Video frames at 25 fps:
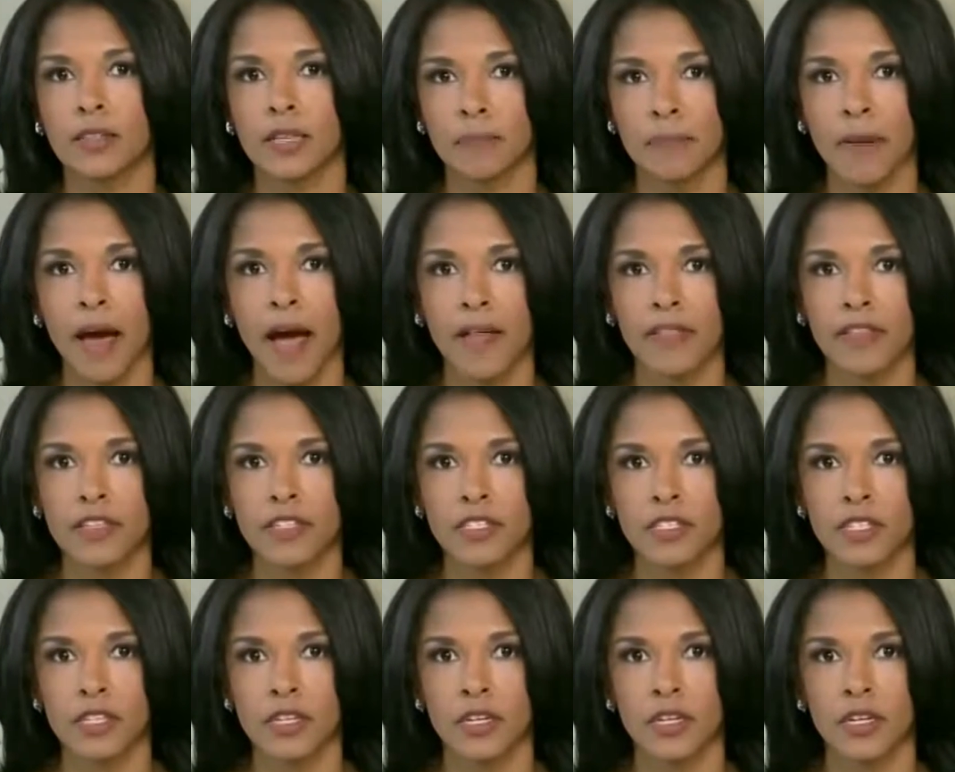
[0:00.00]
the
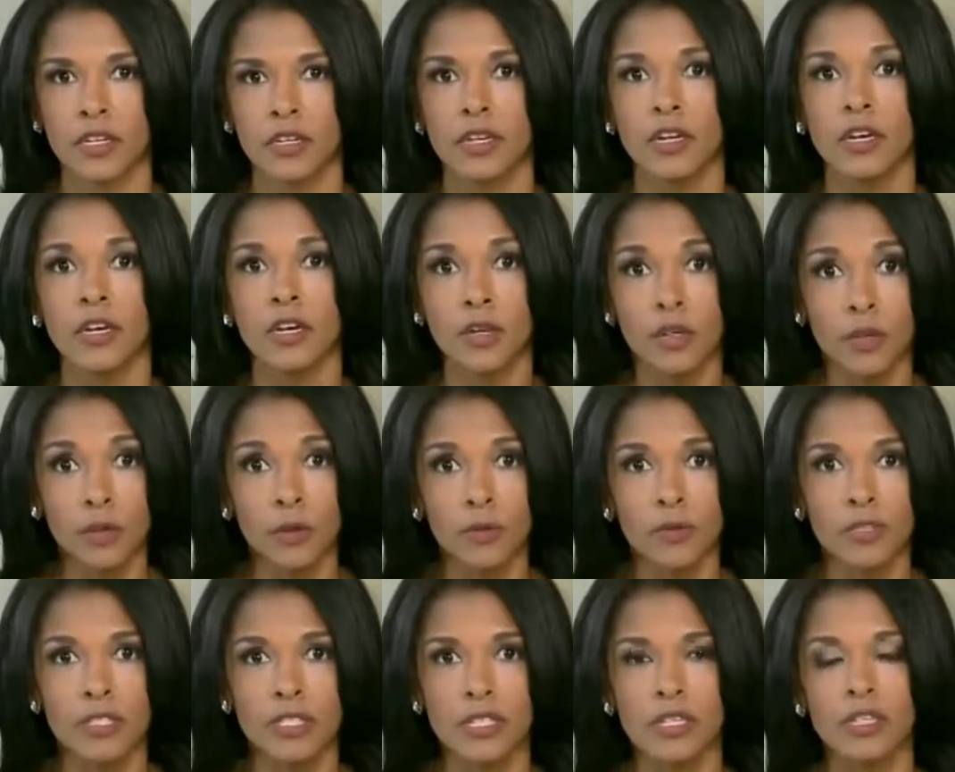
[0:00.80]
Palestinian who
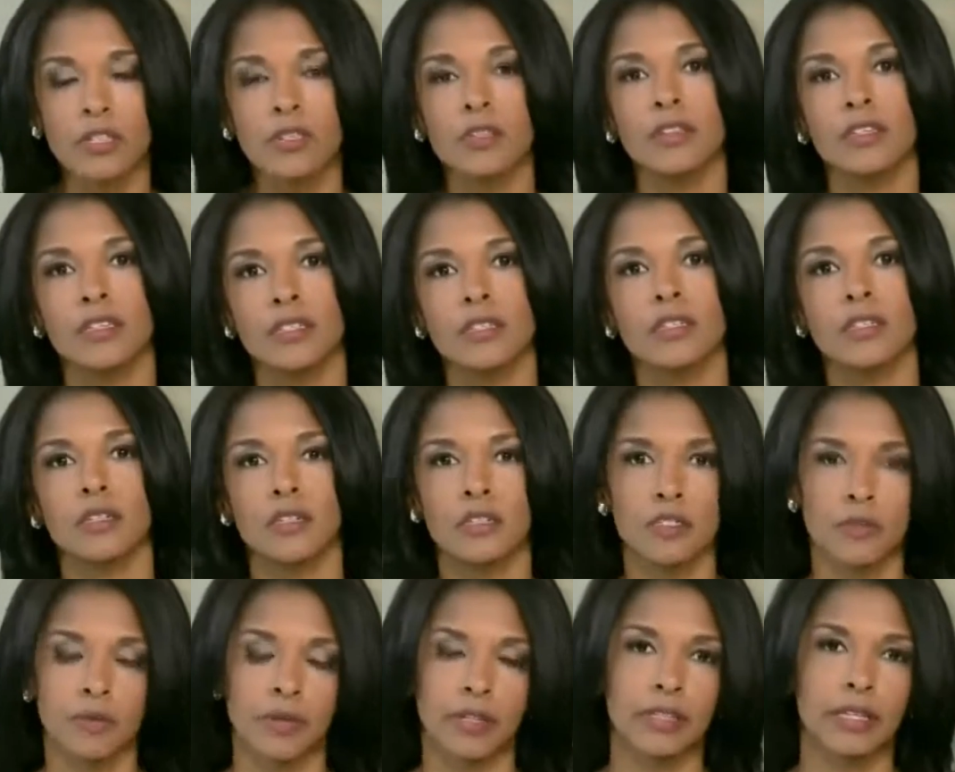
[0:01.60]
was killed, is in
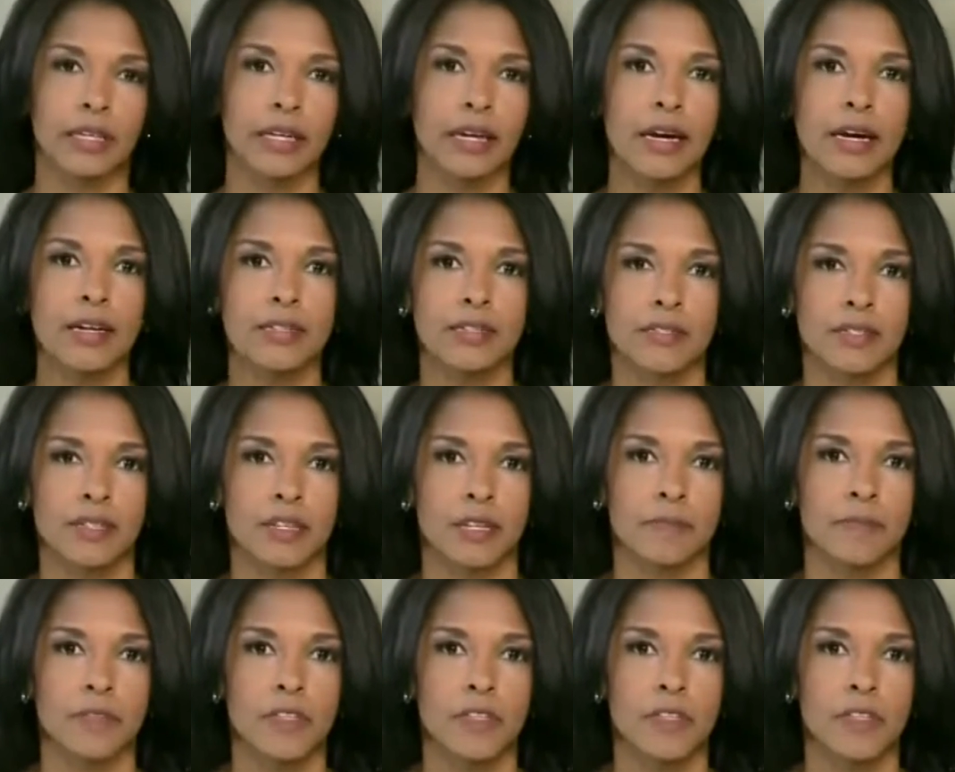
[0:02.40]
Israeli custody.